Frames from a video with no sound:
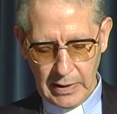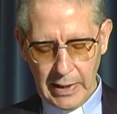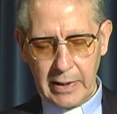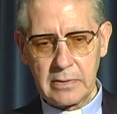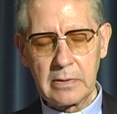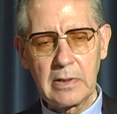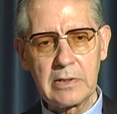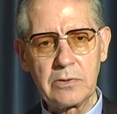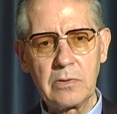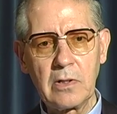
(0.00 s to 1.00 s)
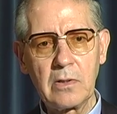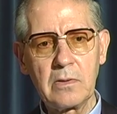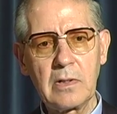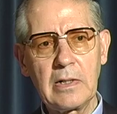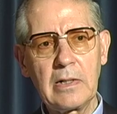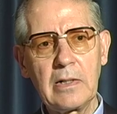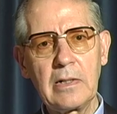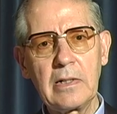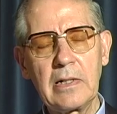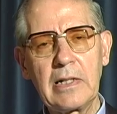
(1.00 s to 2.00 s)
And as you know,
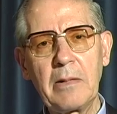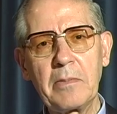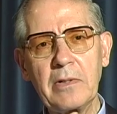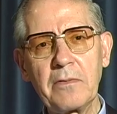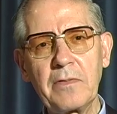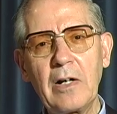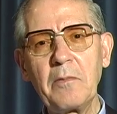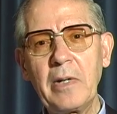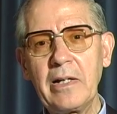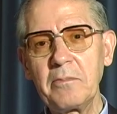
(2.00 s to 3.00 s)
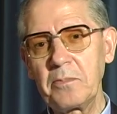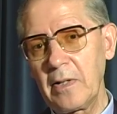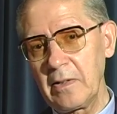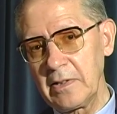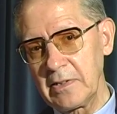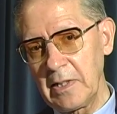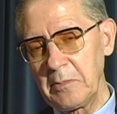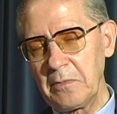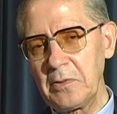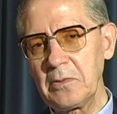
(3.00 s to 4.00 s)
a number of our men, probably some
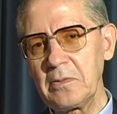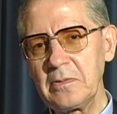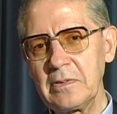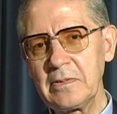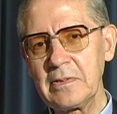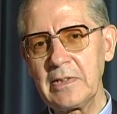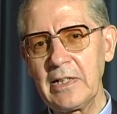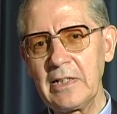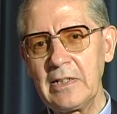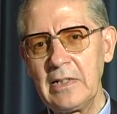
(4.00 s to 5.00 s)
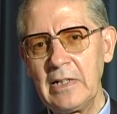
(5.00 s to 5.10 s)
of you there,